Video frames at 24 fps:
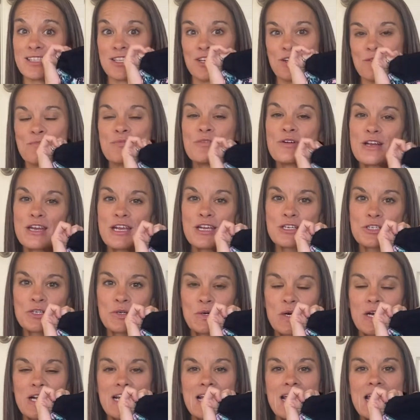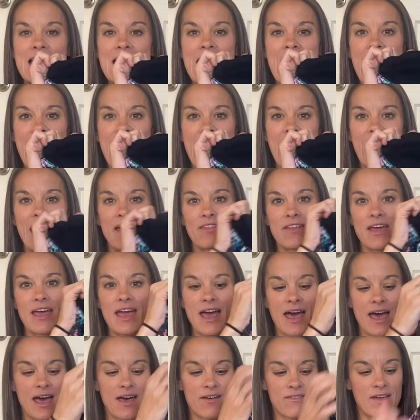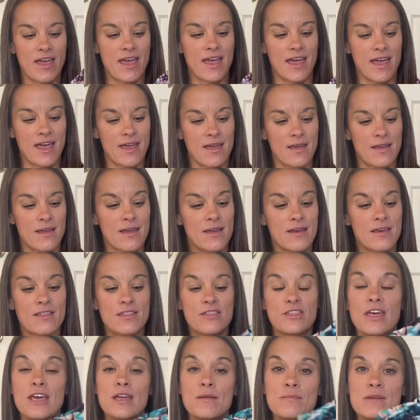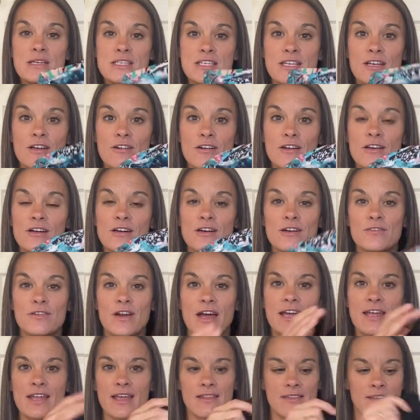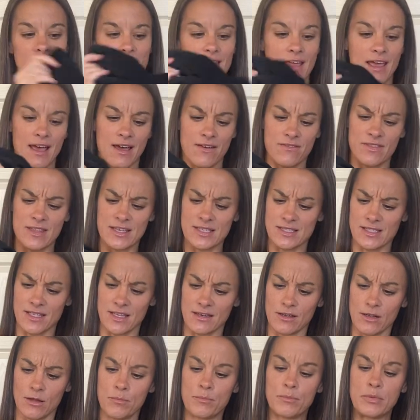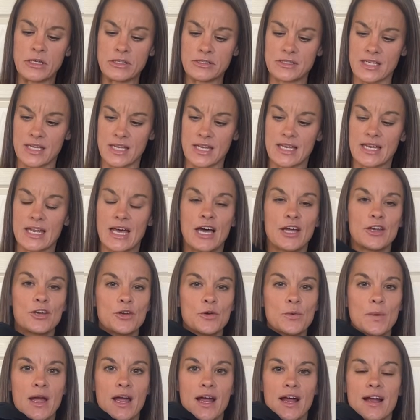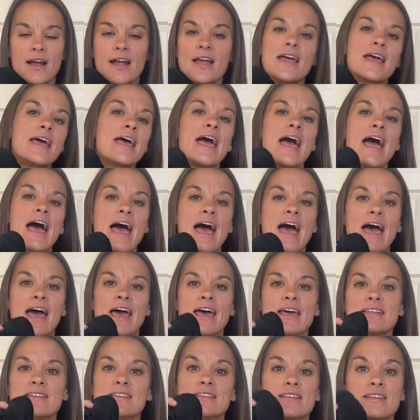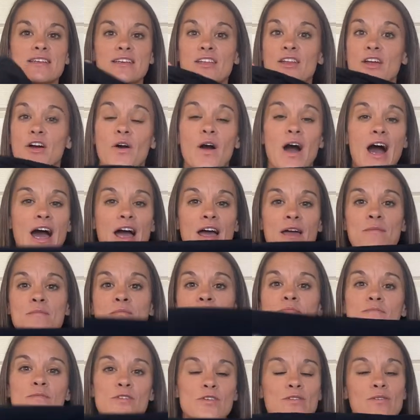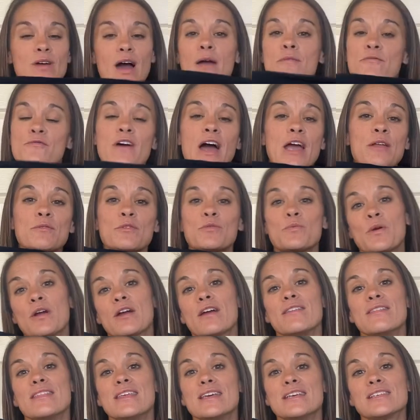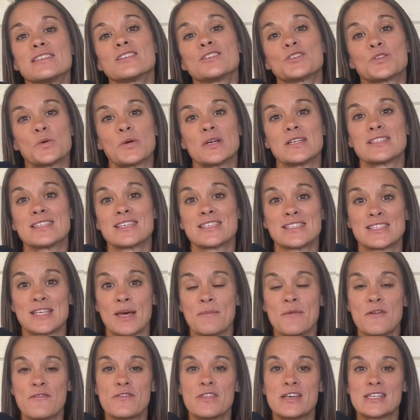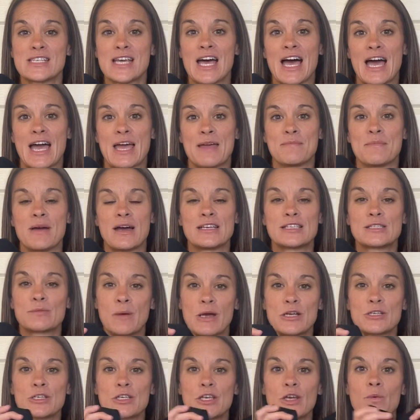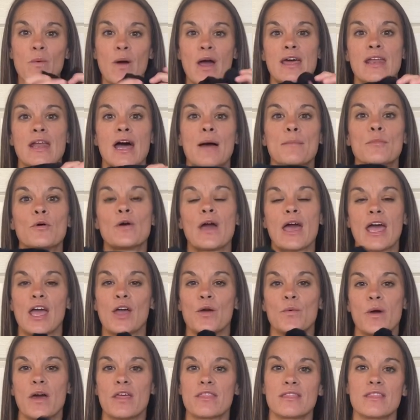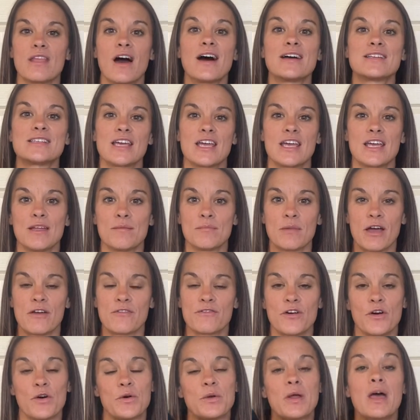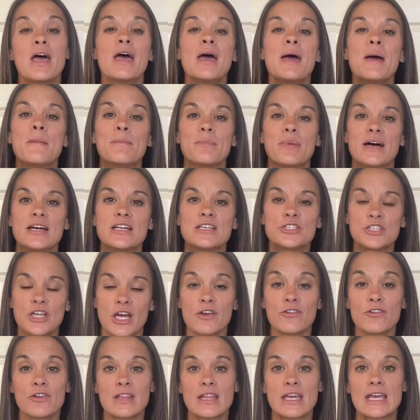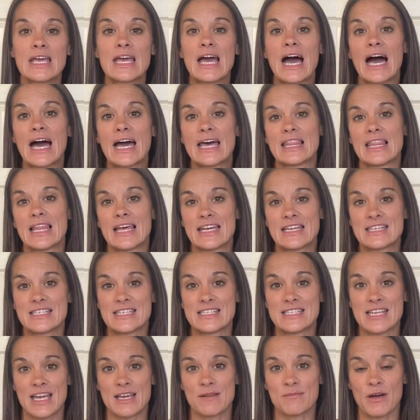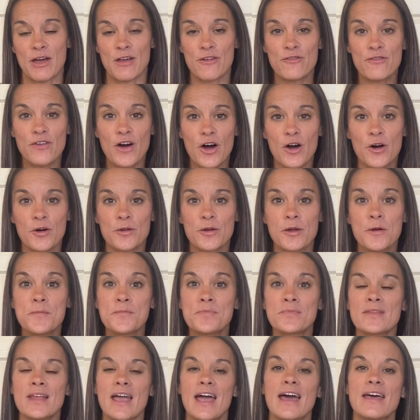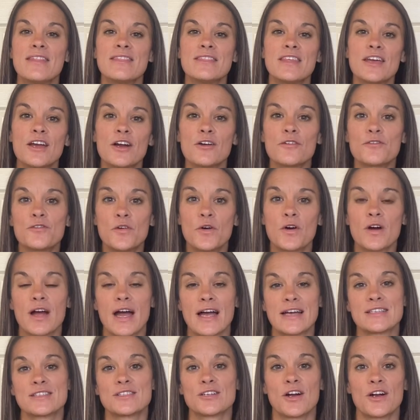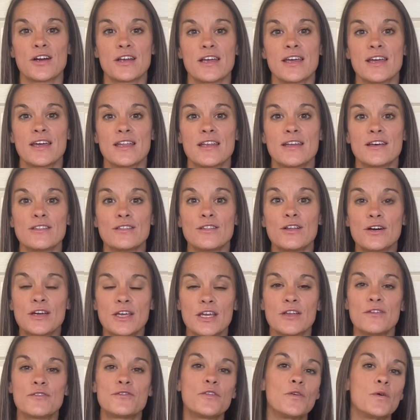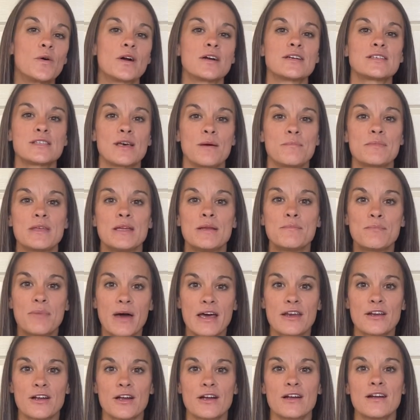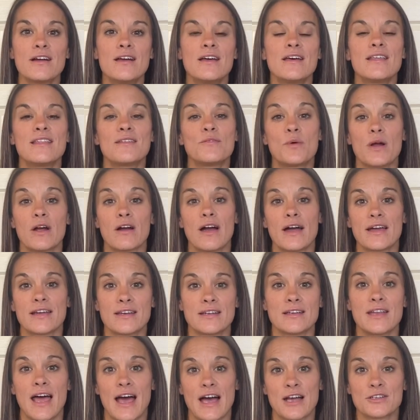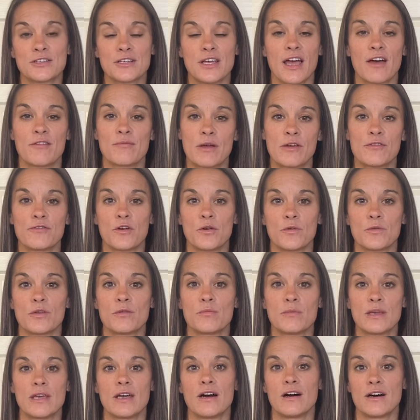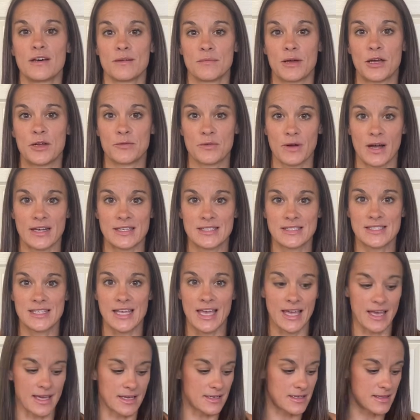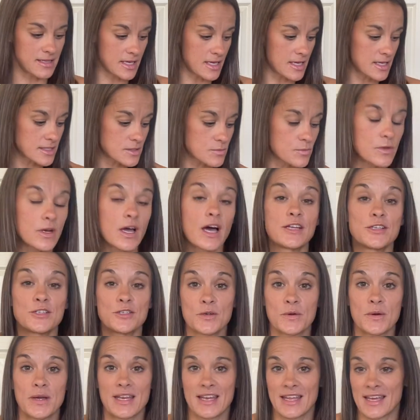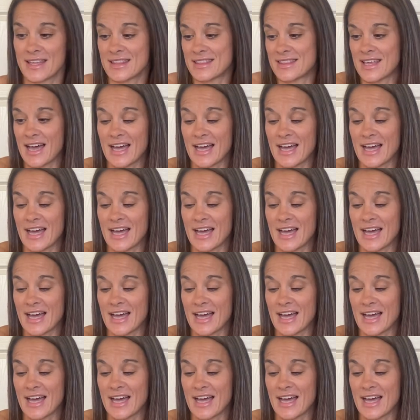They're pretty short and they have a thin material, right? And then they have this little built-in underwear. And you know, I'm fine with wearing these shorts some of the time, especially when I'm okay with not taking my phone. But generally, I like to take my phone. And therefore, I started looking for something better where I could actually have my phone with me on my runs. And these were not doing it.